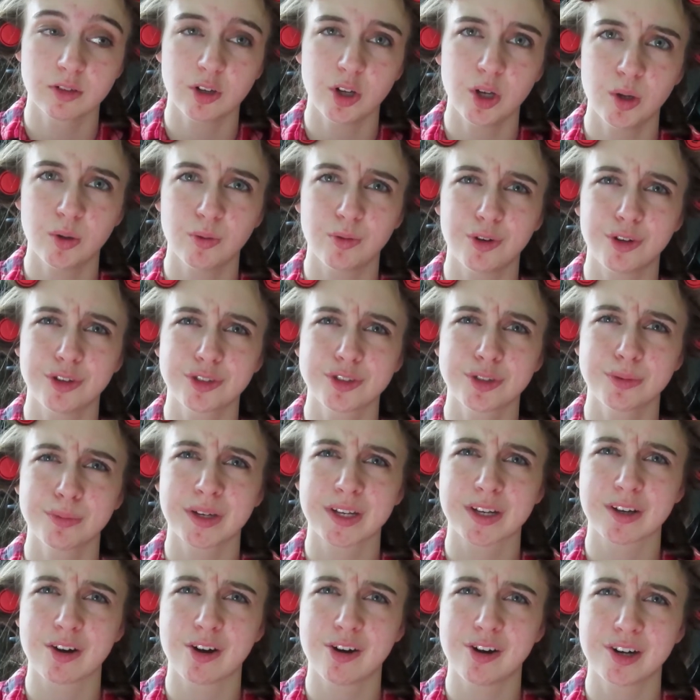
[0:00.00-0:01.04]
Oh, also
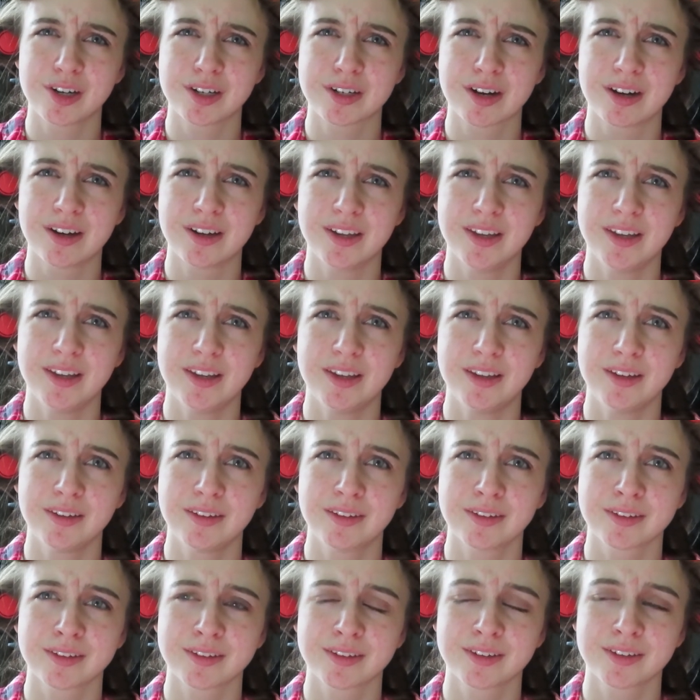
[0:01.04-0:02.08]
my car got hit.
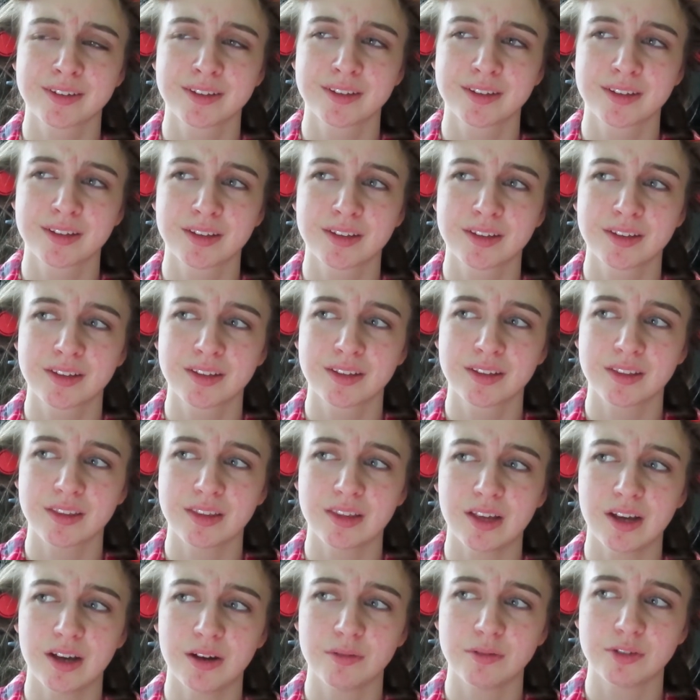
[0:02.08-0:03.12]

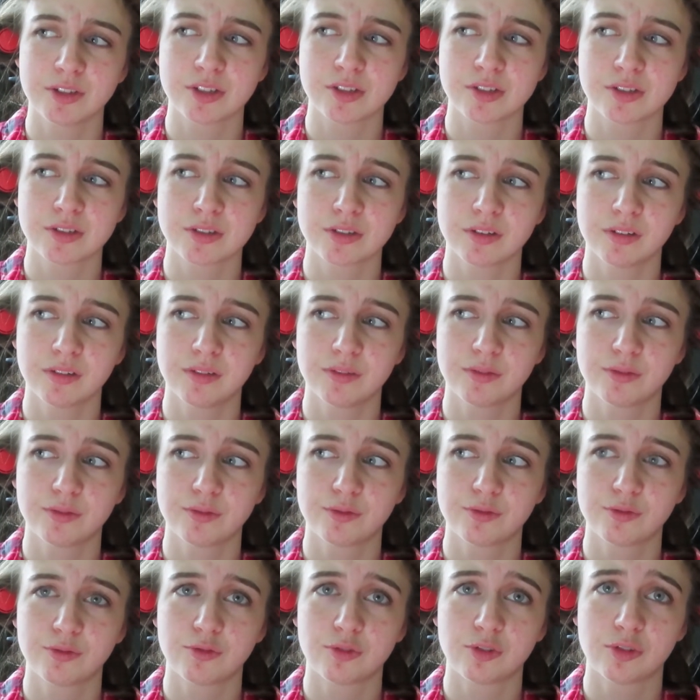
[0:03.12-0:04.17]
That was
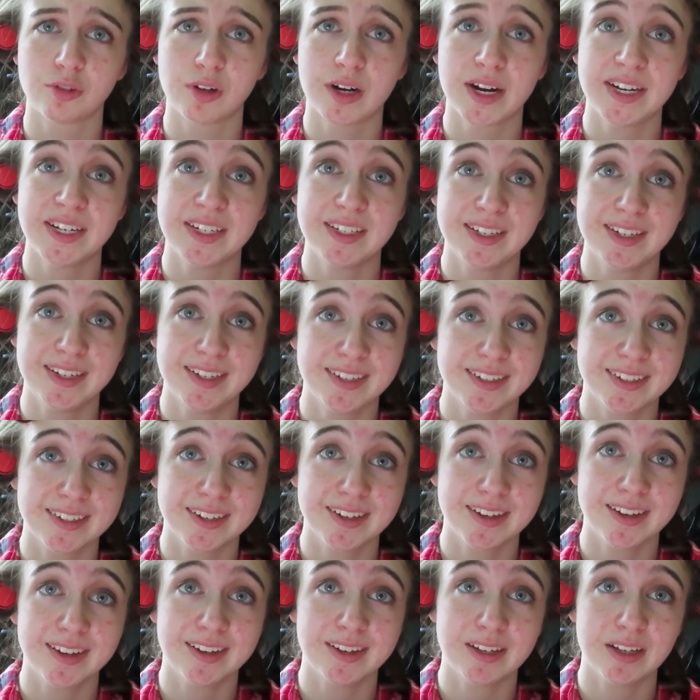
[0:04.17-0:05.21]

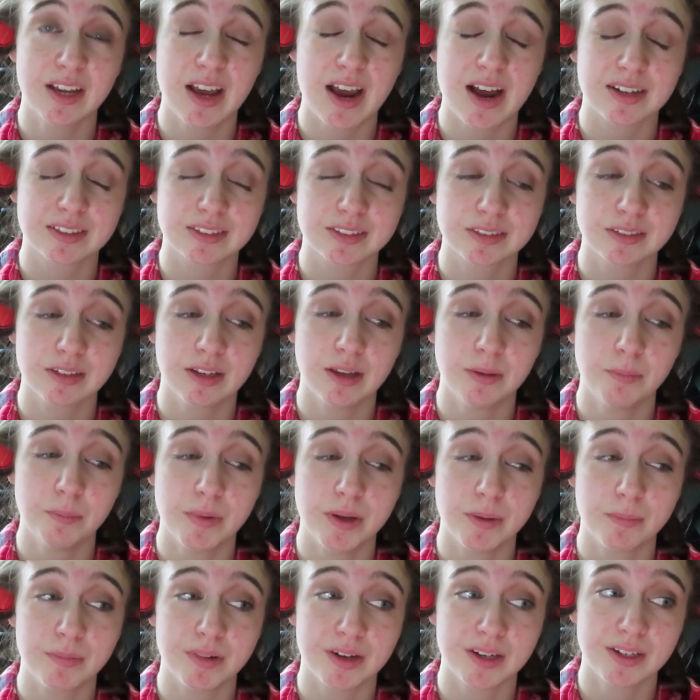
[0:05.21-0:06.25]
frightening, and it
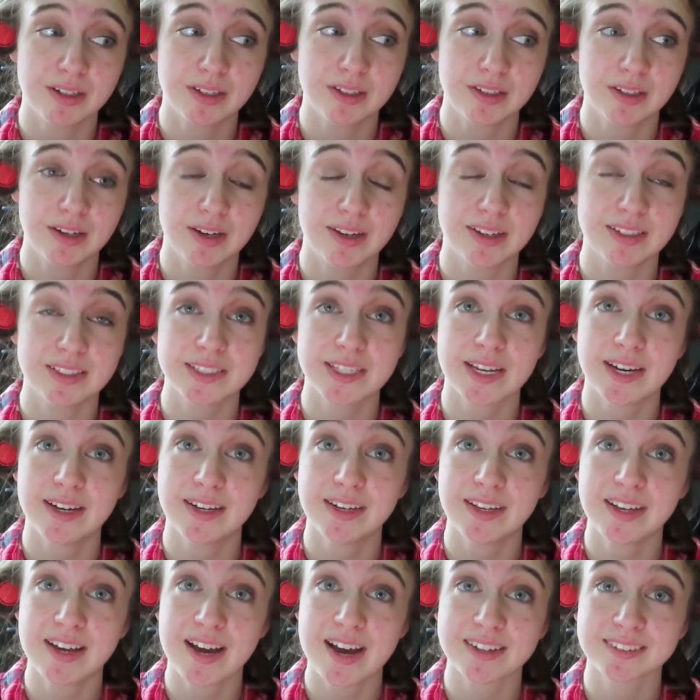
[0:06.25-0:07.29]
made my
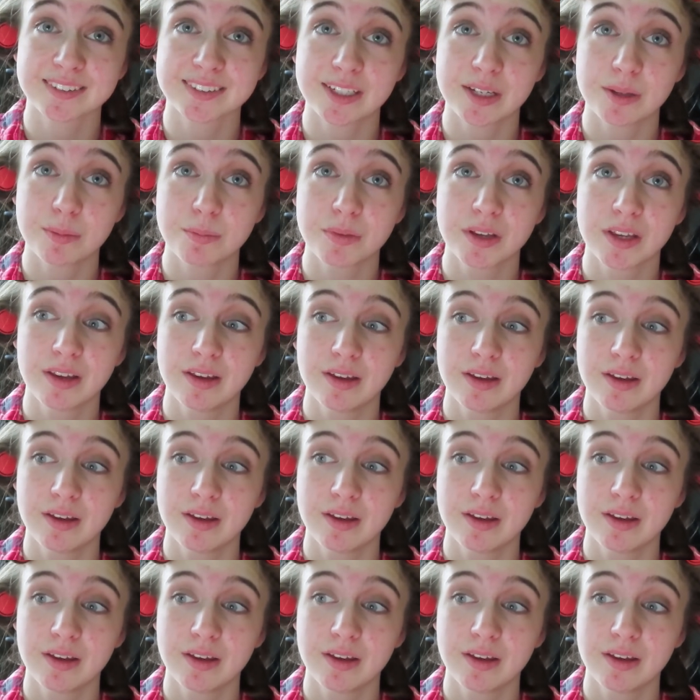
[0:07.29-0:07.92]
anxiety act up.